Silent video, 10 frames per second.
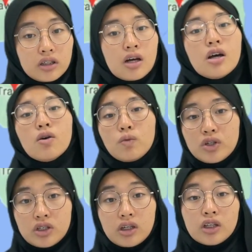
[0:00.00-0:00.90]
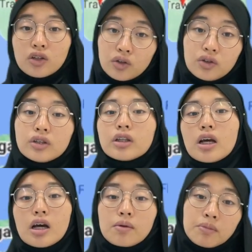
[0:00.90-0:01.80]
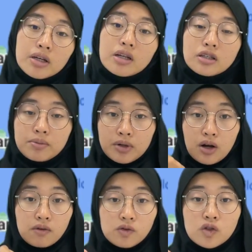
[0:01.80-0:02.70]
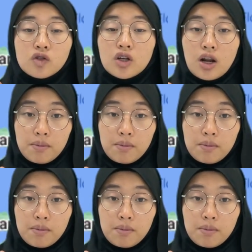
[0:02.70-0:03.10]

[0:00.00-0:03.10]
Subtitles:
Council, which include management